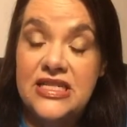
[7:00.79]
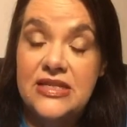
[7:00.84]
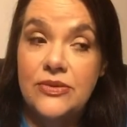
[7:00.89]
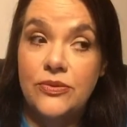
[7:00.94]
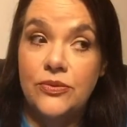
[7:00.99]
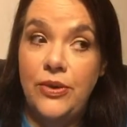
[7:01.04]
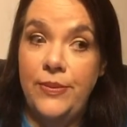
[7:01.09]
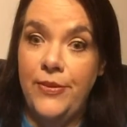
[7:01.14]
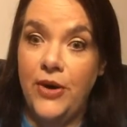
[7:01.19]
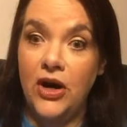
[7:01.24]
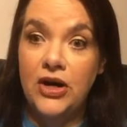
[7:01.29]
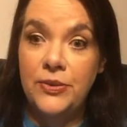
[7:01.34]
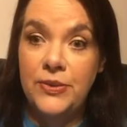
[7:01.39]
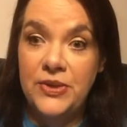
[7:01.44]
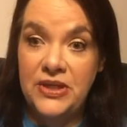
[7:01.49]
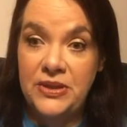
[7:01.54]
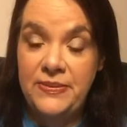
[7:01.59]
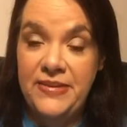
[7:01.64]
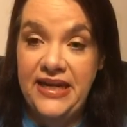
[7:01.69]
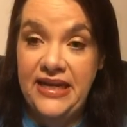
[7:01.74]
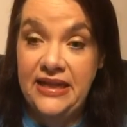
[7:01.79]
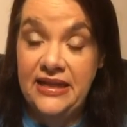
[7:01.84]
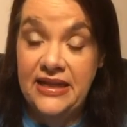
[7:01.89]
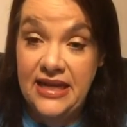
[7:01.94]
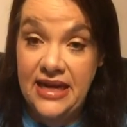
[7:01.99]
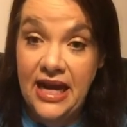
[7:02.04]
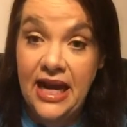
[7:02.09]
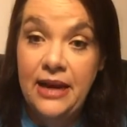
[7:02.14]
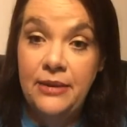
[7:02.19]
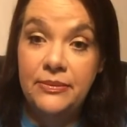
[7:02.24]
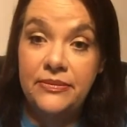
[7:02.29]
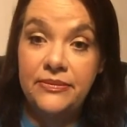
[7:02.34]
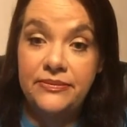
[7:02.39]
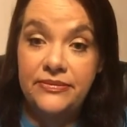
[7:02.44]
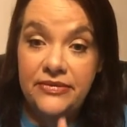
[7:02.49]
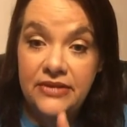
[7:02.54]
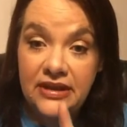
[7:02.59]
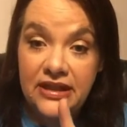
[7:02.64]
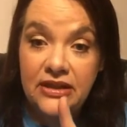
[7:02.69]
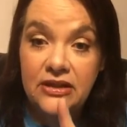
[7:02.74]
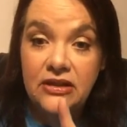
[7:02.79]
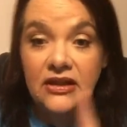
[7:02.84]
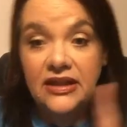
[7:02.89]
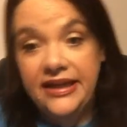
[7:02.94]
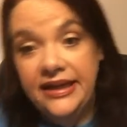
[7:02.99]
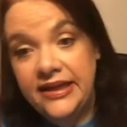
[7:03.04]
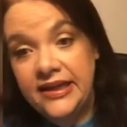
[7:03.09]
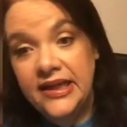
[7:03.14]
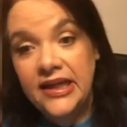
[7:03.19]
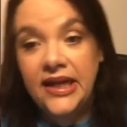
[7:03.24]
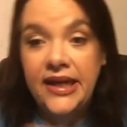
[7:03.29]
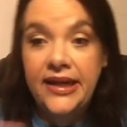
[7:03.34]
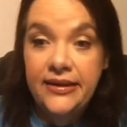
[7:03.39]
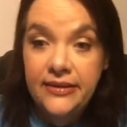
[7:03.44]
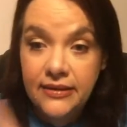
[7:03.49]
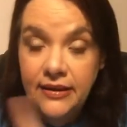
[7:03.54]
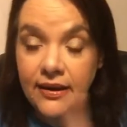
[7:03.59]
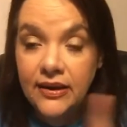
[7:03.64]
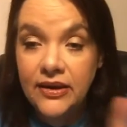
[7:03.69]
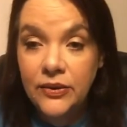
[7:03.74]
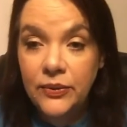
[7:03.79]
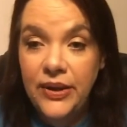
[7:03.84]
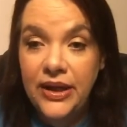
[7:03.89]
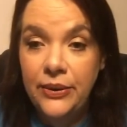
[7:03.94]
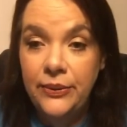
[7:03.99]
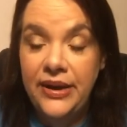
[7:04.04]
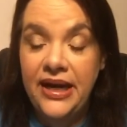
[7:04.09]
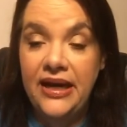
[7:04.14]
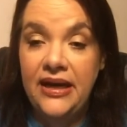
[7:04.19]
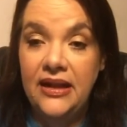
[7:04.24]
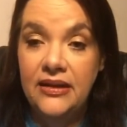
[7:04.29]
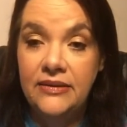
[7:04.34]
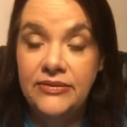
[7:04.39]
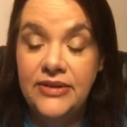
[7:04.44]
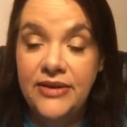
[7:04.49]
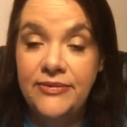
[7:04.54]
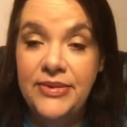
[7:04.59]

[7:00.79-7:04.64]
just remarkable to me that I'm literally cut all the way around.